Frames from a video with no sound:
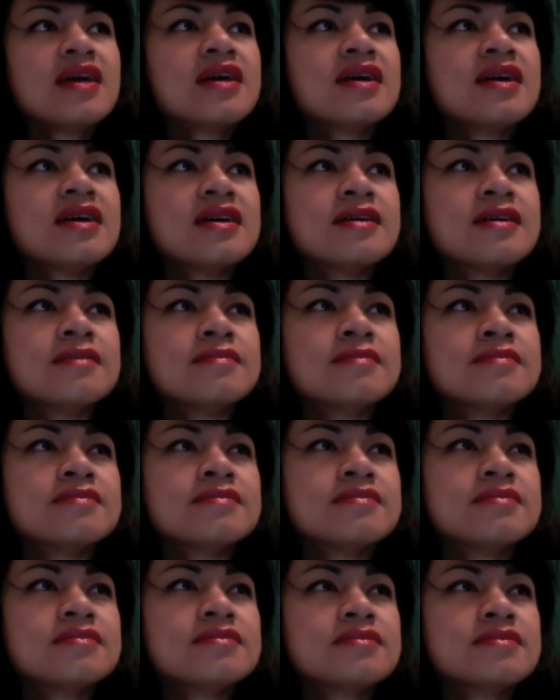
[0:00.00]
Um,
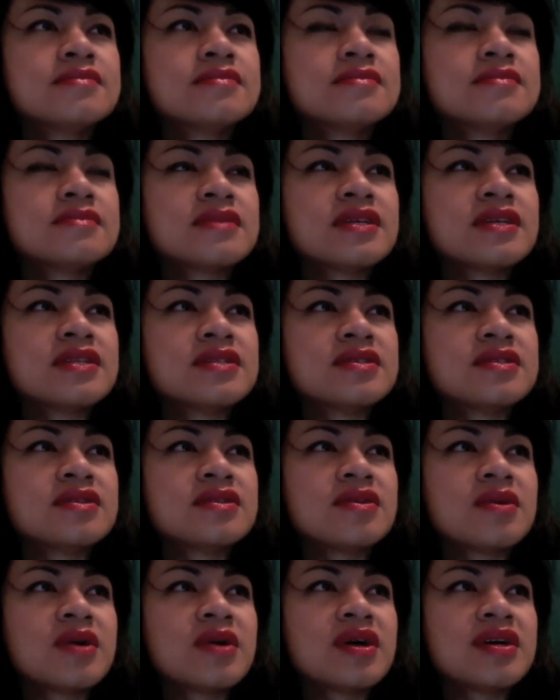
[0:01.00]
and
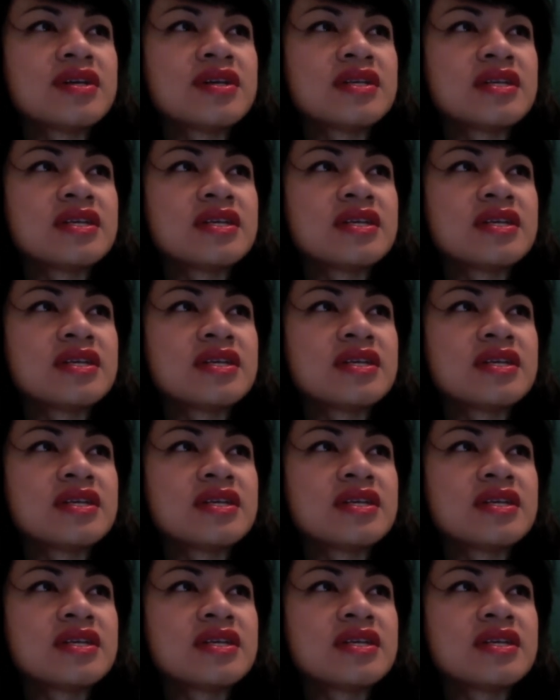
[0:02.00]
so I